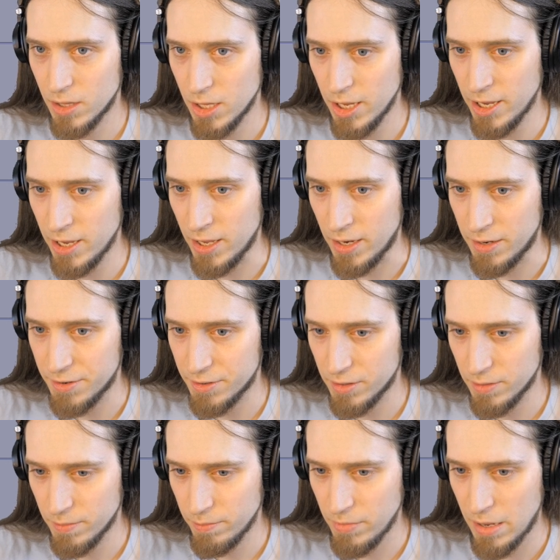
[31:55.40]
and
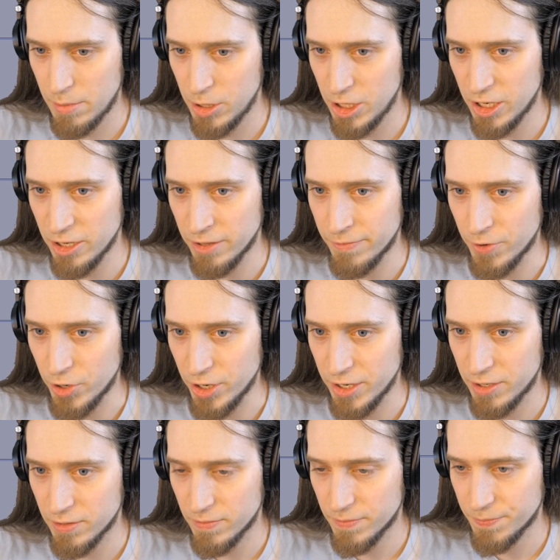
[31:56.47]
maybe invert
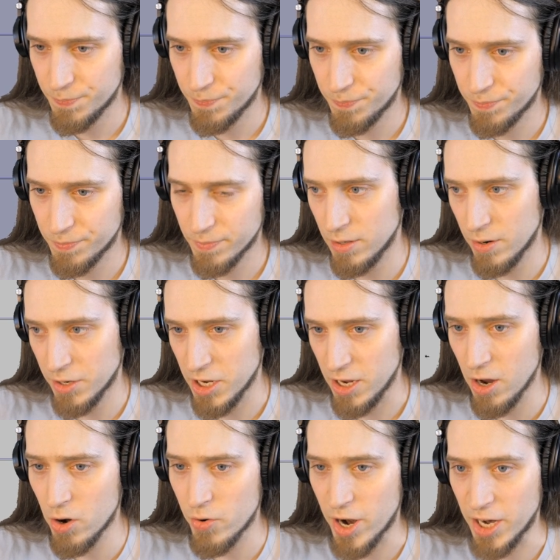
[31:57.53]
it. Okay,
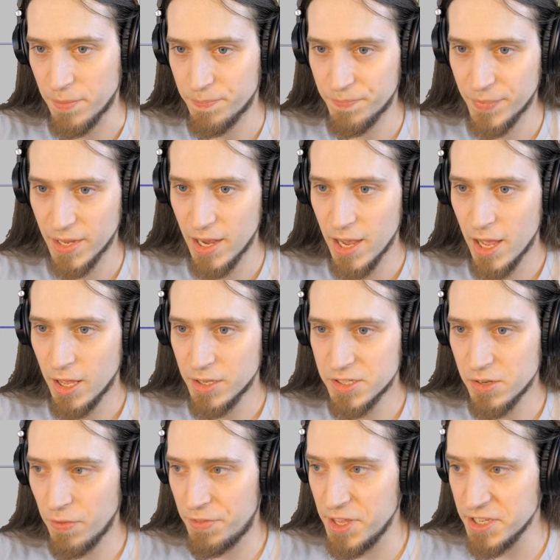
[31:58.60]
all right.
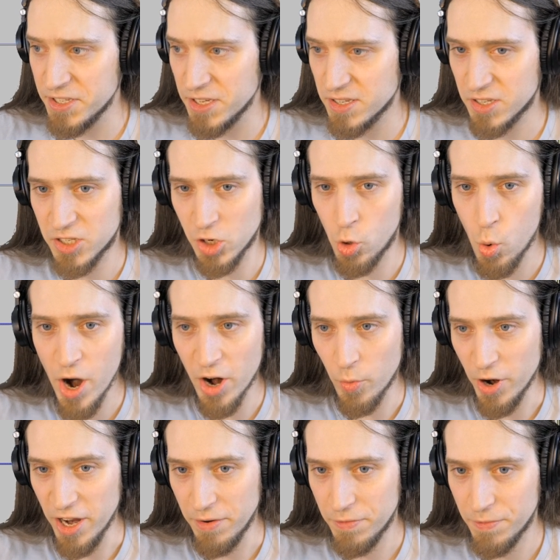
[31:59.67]
So this is a square
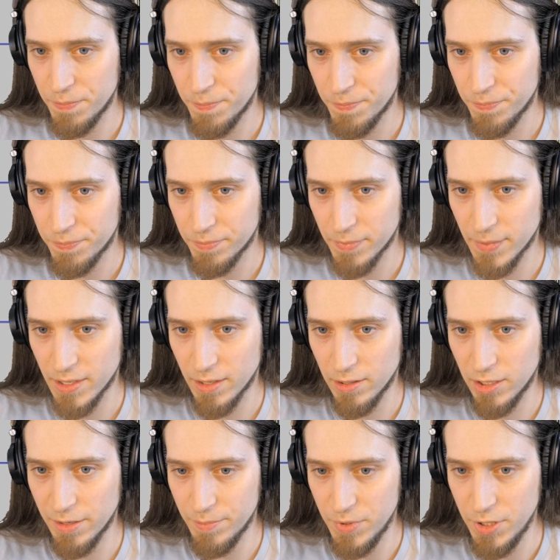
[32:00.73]
wave.
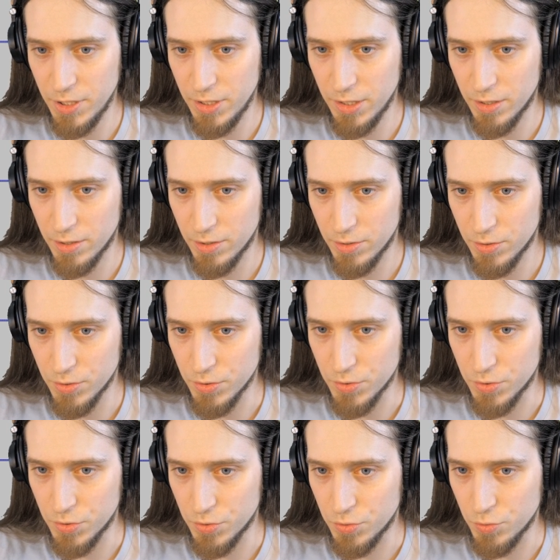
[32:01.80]
Let me
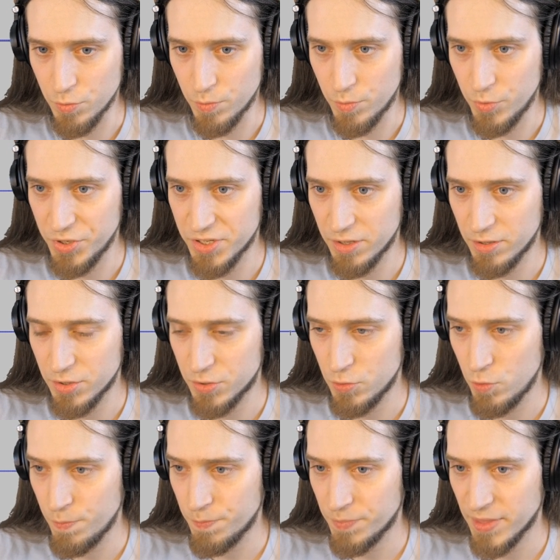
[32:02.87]
zoom, reset the zoom.